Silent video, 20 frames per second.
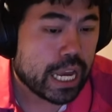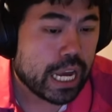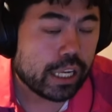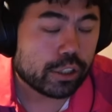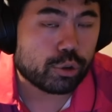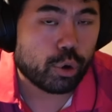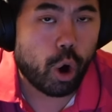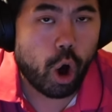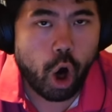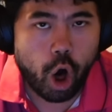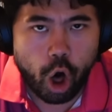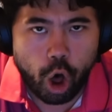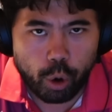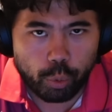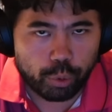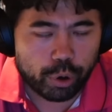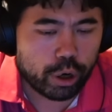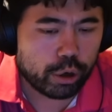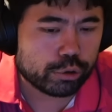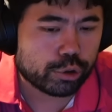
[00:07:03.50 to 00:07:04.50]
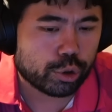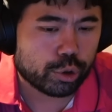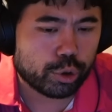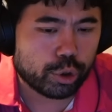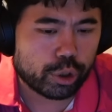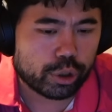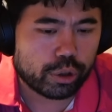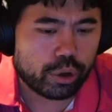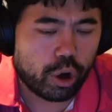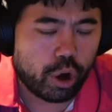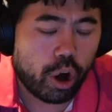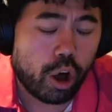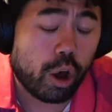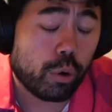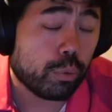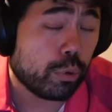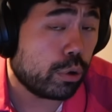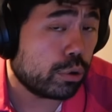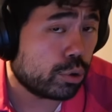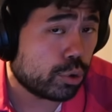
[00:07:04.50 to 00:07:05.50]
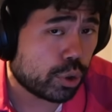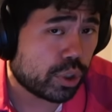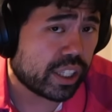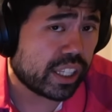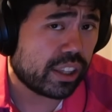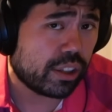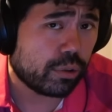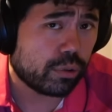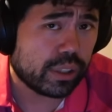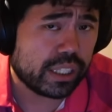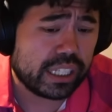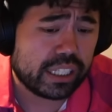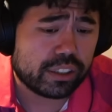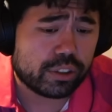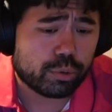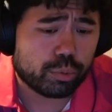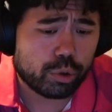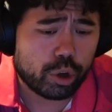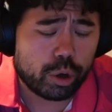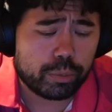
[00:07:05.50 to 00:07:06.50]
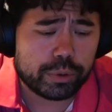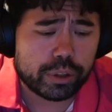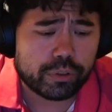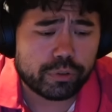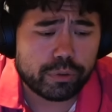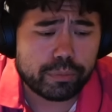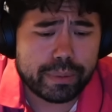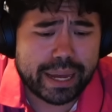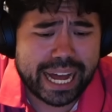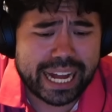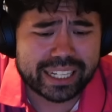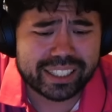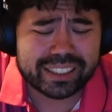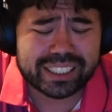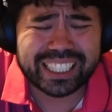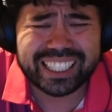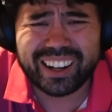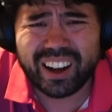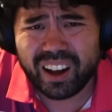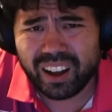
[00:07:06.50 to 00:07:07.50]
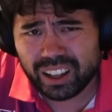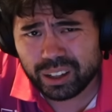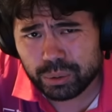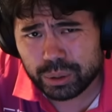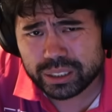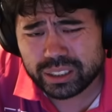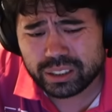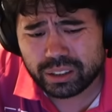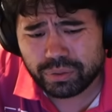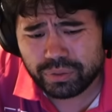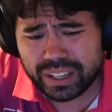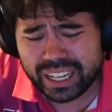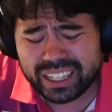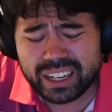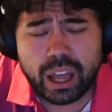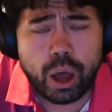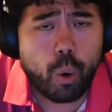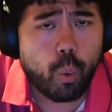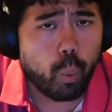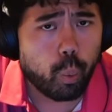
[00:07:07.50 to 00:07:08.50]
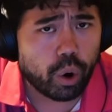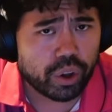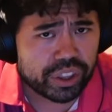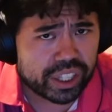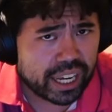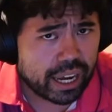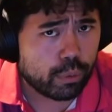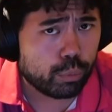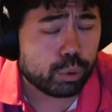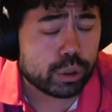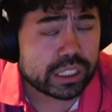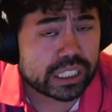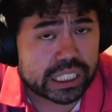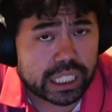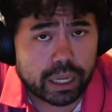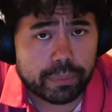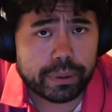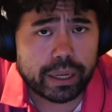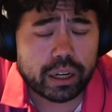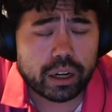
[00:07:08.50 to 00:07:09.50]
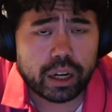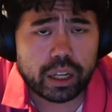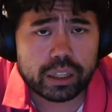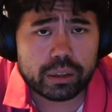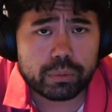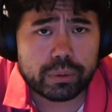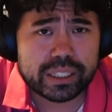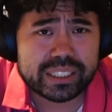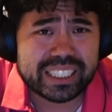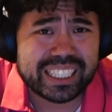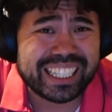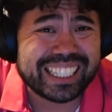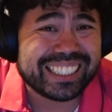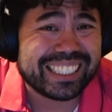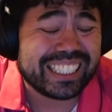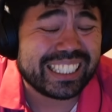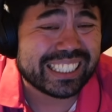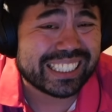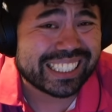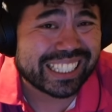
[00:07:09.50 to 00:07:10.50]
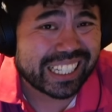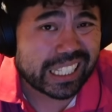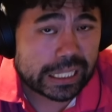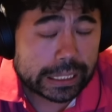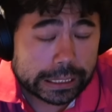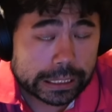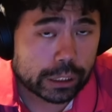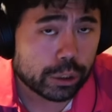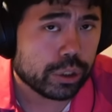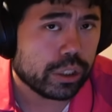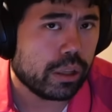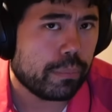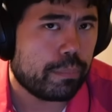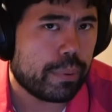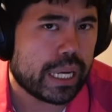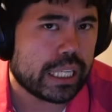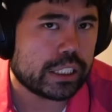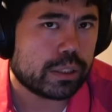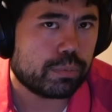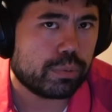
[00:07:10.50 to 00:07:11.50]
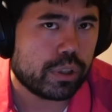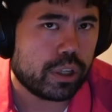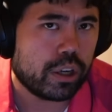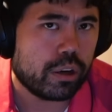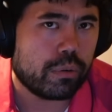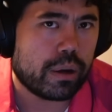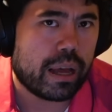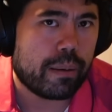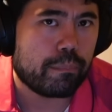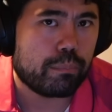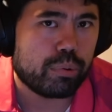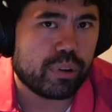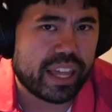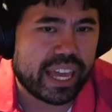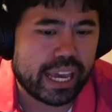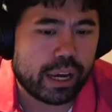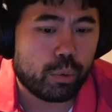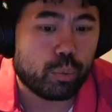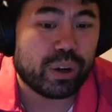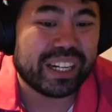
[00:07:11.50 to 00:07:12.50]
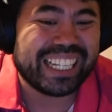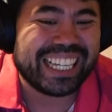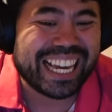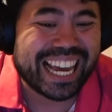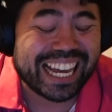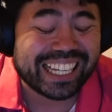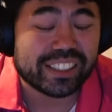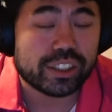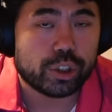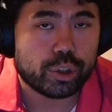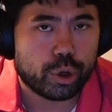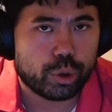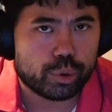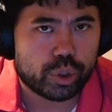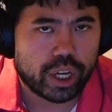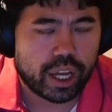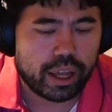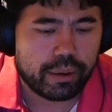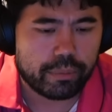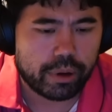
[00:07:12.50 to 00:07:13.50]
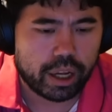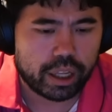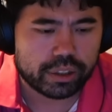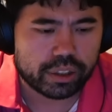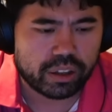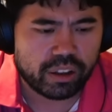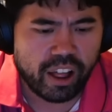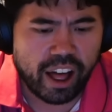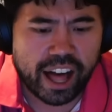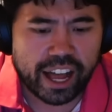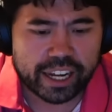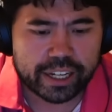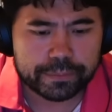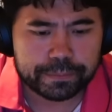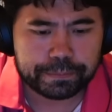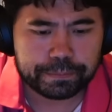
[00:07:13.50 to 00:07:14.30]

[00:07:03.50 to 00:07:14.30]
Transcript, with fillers: So all roads look like they're leading to Rome here for Magnus. Can Alireza defend? One thing I would say about Alireza is he is clearly the best player at playing when he has no time on the clock.